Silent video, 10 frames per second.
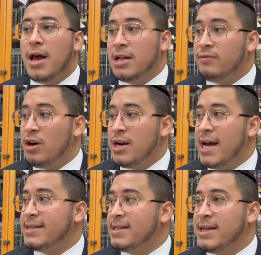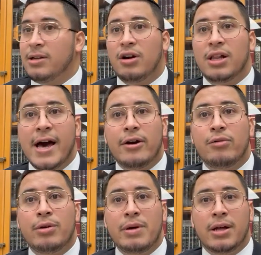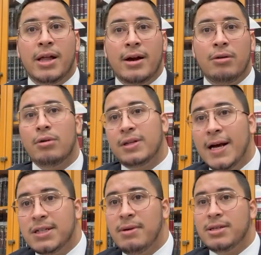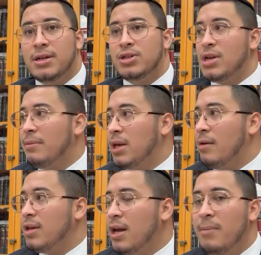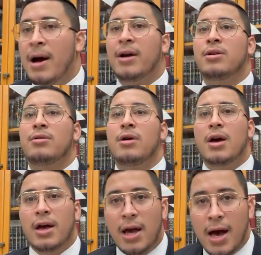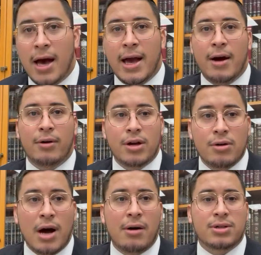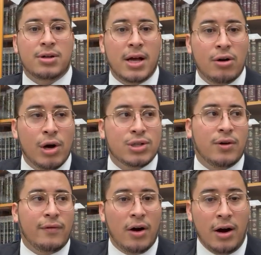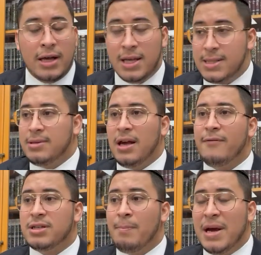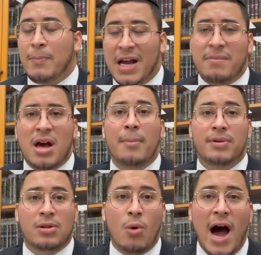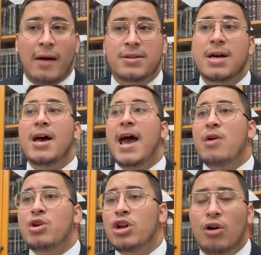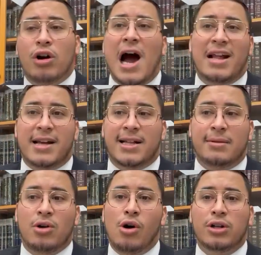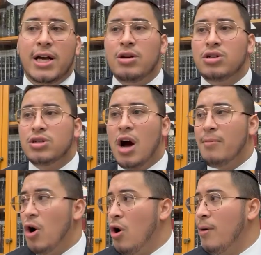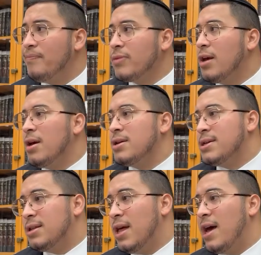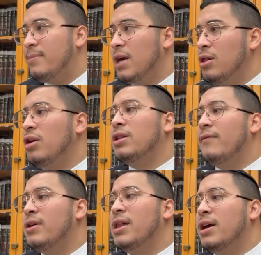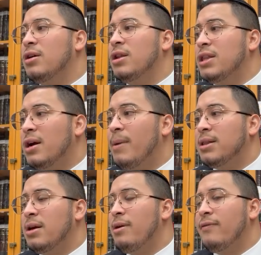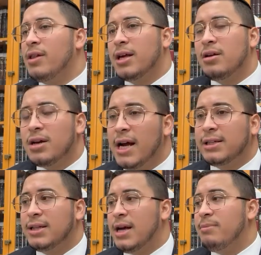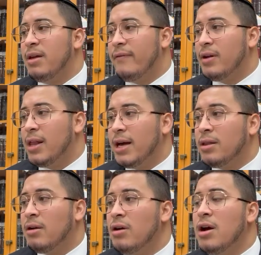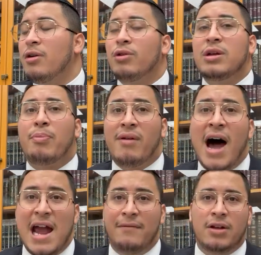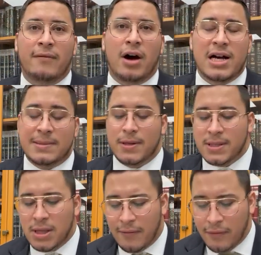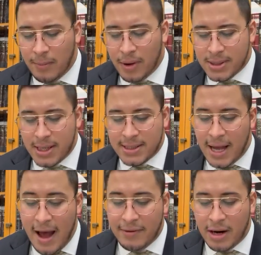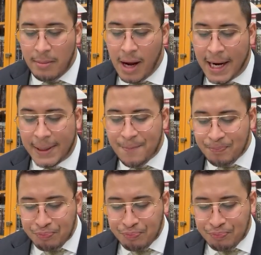It's very nice to send her a letter. It would be a letter or a text message, something, I'm thinking about you. Yeah, how are you? How is your day going so far? This gives a big pick-me-up to the wives. And when you don't contact them the whole day, you just come home, So then they look, they feel like you didn't think about them, you feel like you neglected them, they feel like they were deprived of a husband. So therefore, a person has to have that in mind.